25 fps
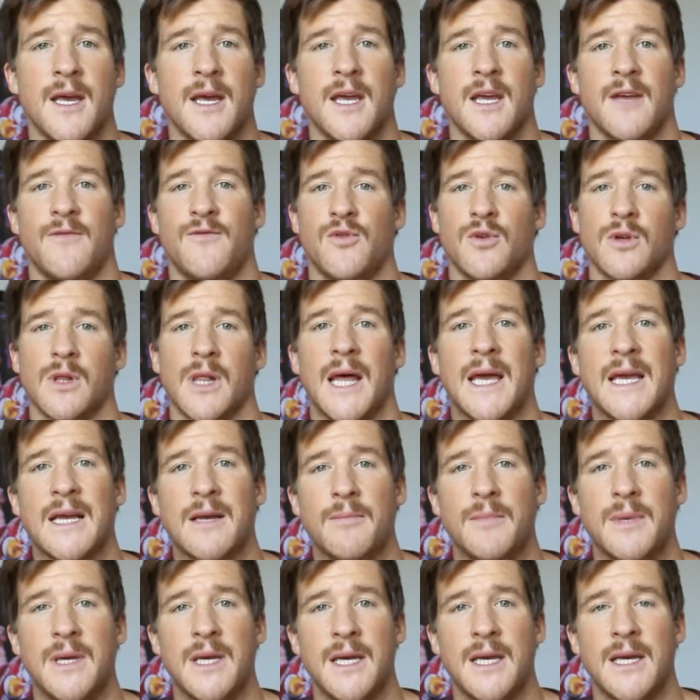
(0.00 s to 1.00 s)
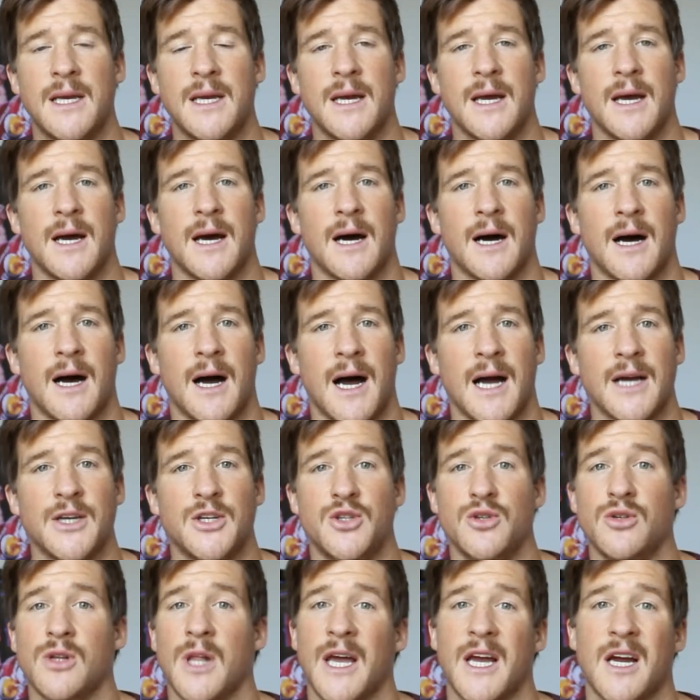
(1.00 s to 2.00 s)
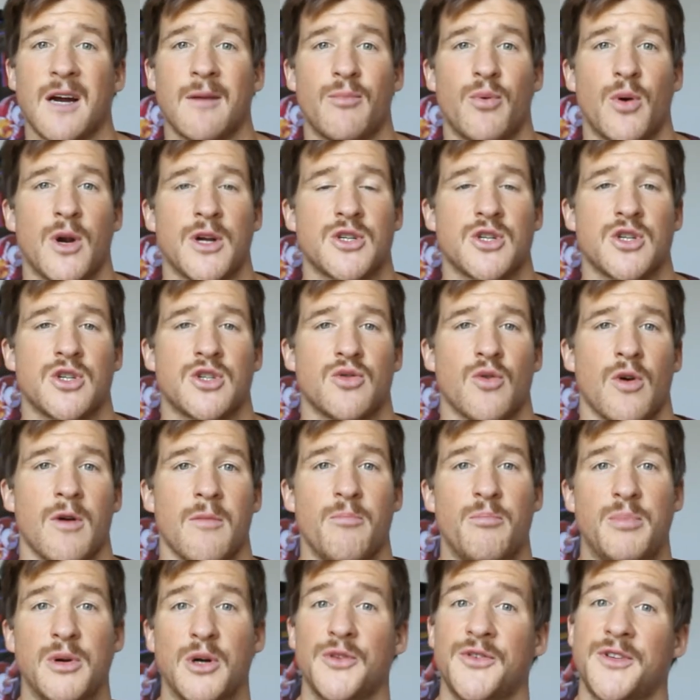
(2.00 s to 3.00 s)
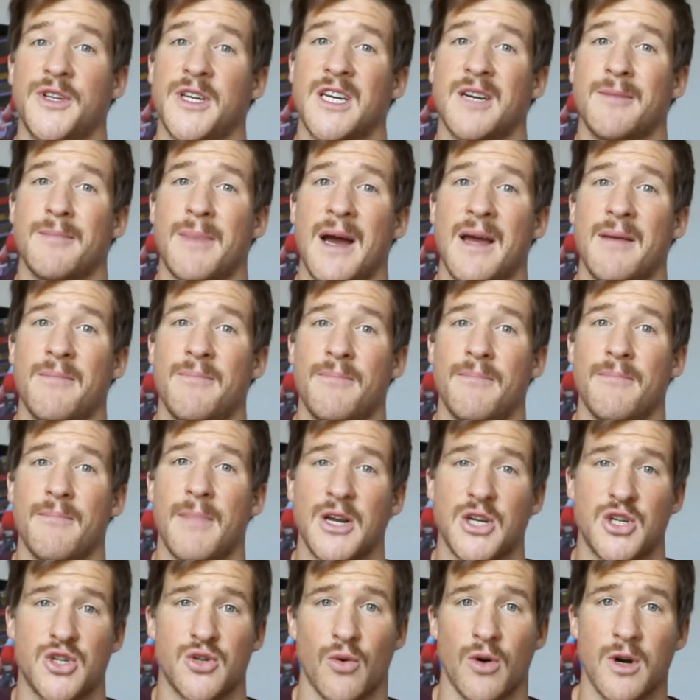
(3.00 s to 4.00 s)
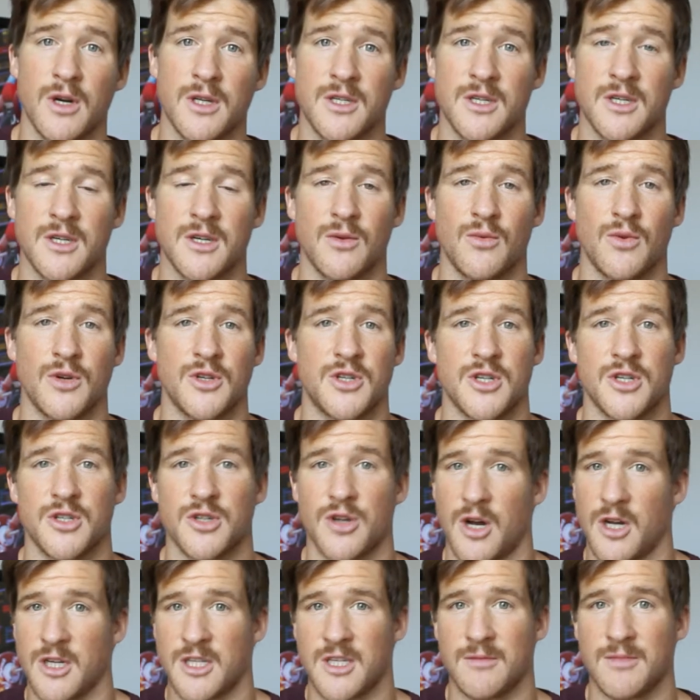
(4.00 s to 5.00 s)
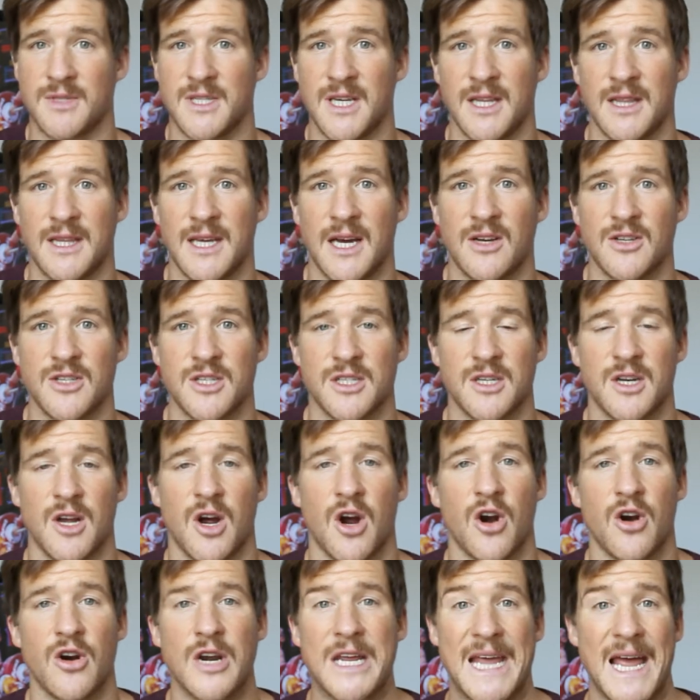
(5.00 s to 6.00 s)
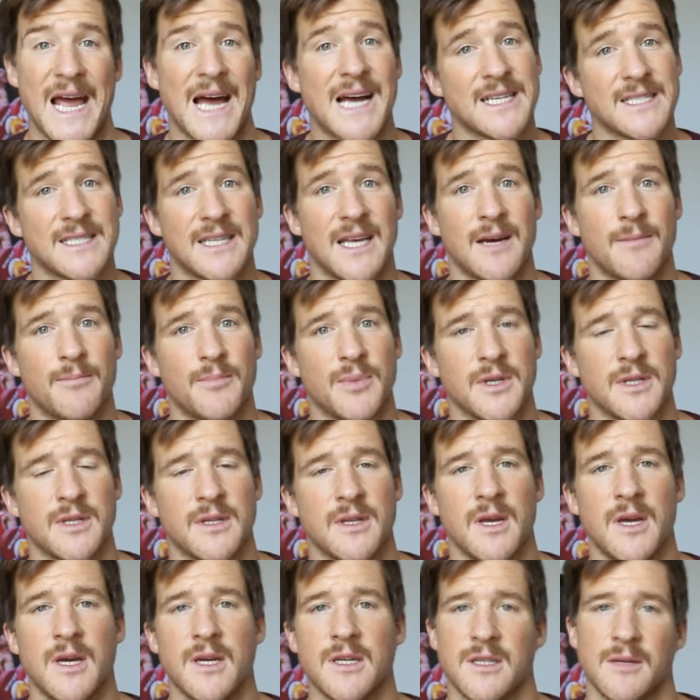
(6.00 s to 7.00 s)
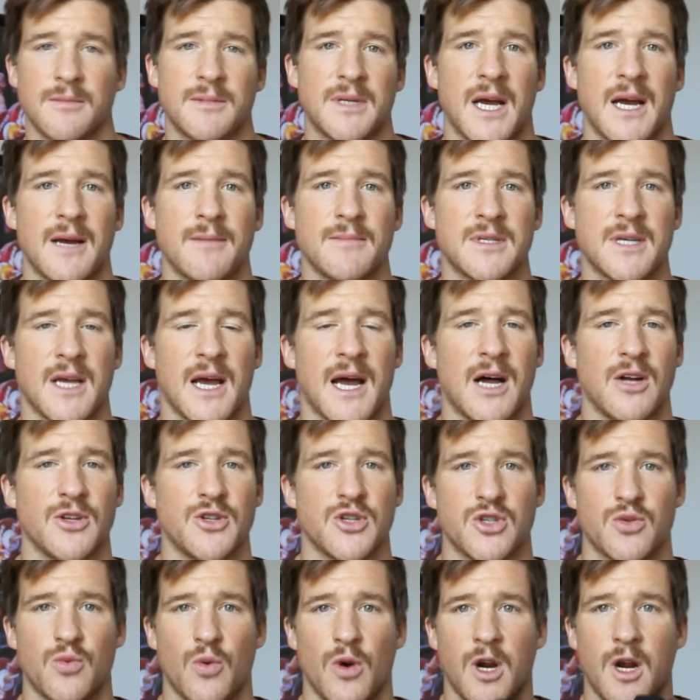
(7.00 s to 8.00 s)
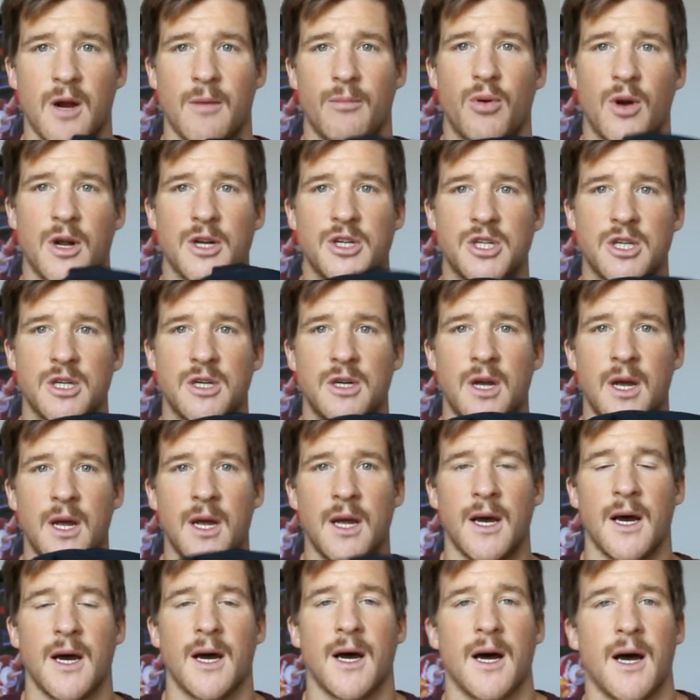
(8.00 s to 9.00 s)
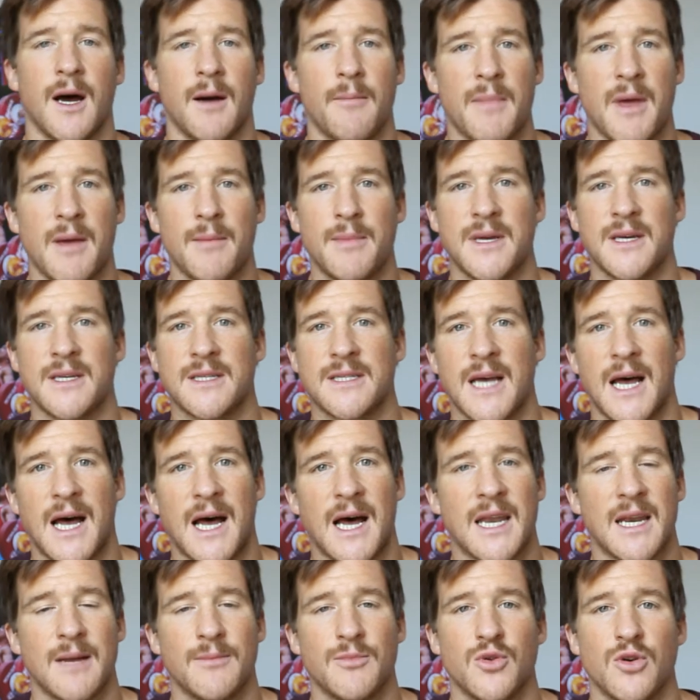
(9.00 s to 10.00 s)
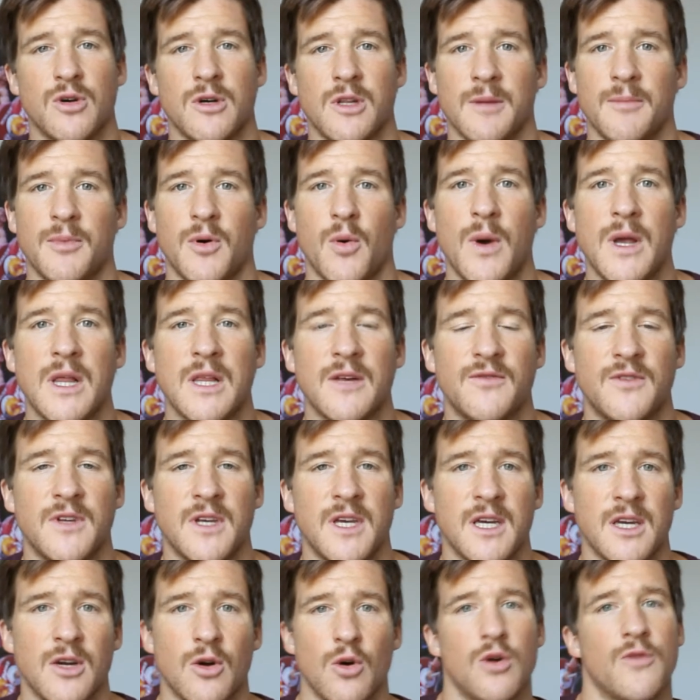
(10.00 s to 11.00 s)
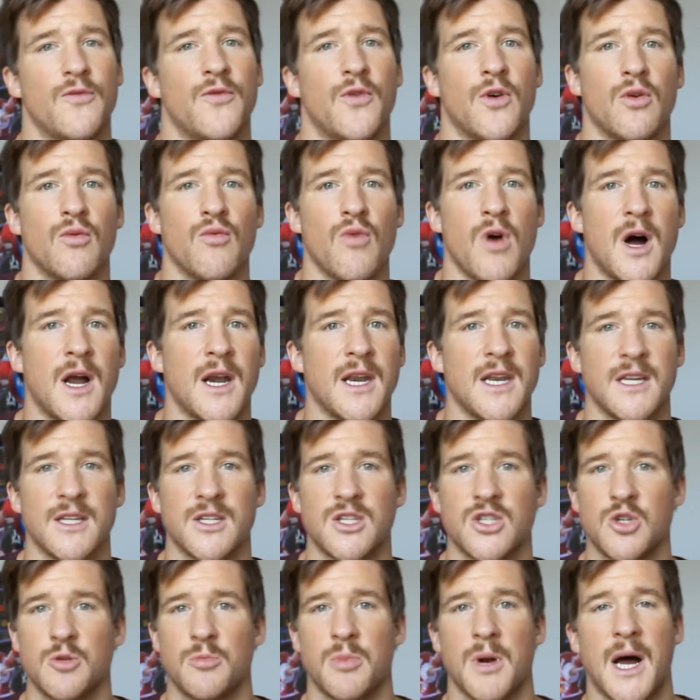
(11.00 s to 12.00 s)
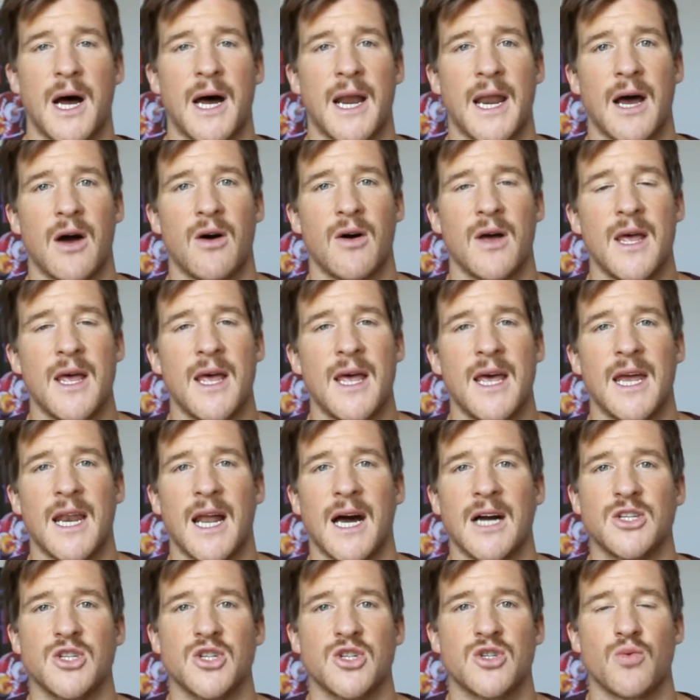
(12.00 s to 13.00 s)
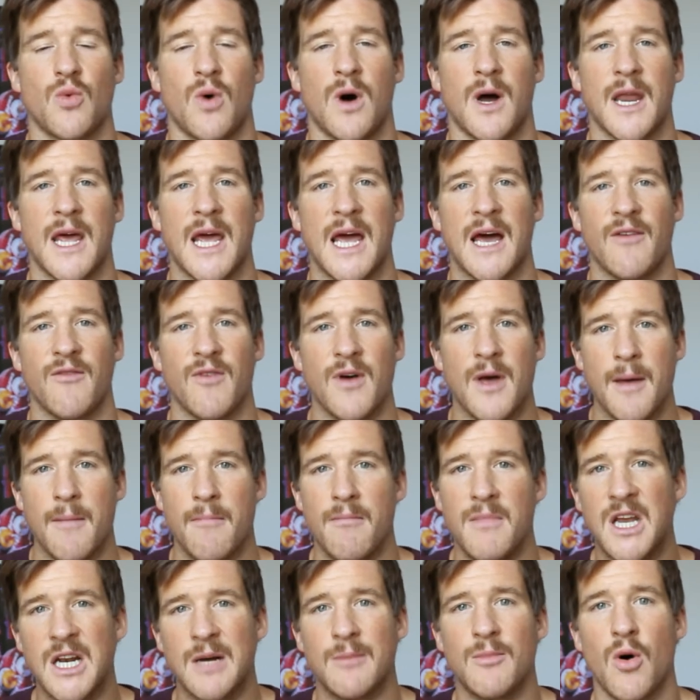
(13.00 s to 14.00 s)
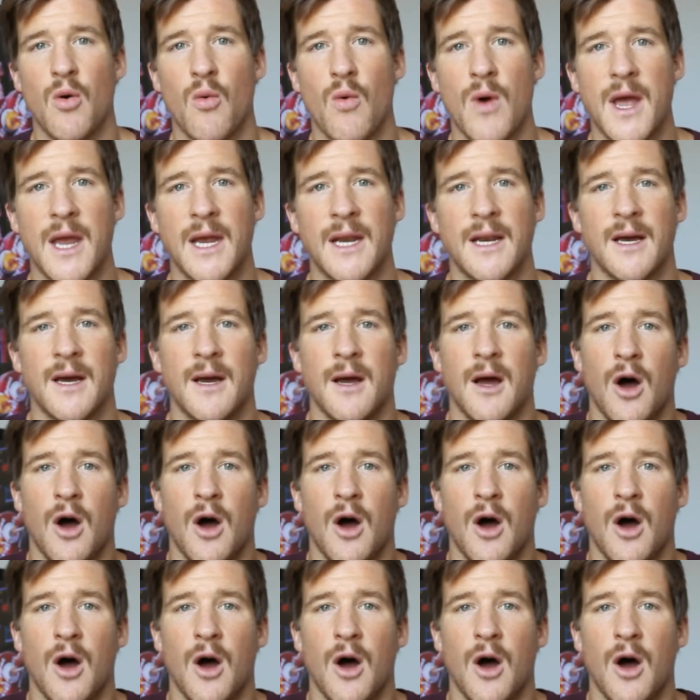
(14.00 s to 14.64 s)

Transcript: If you're like me, uh, I do like compression short built into my, my shorts, which is awesome. 10,000 already has that, but sometimes I'll just wear compression. Uh, maybe it's hot and I'm doing a little weightlifting, going for a run and it's super hot out and I just wanna have minimal weight,